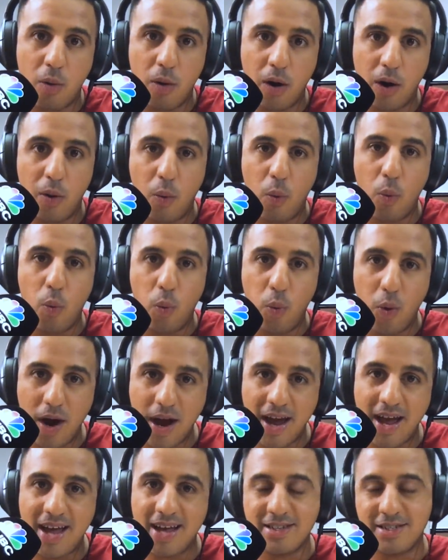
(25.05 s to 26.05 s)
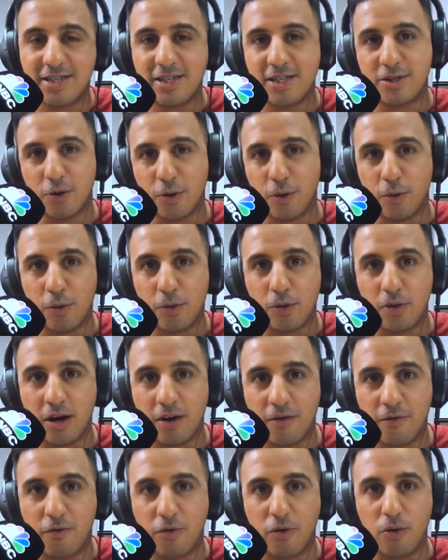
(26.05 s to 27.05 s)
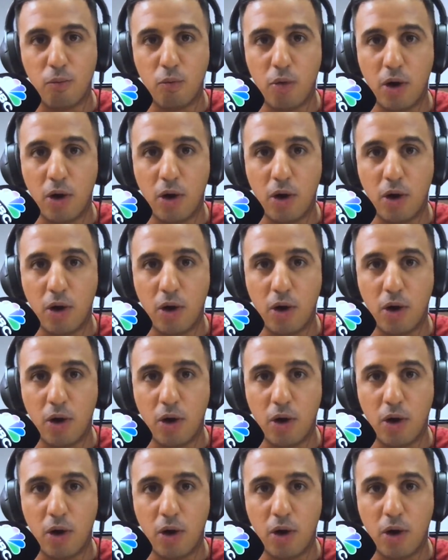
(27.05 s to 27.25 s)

Well, where has this all come from?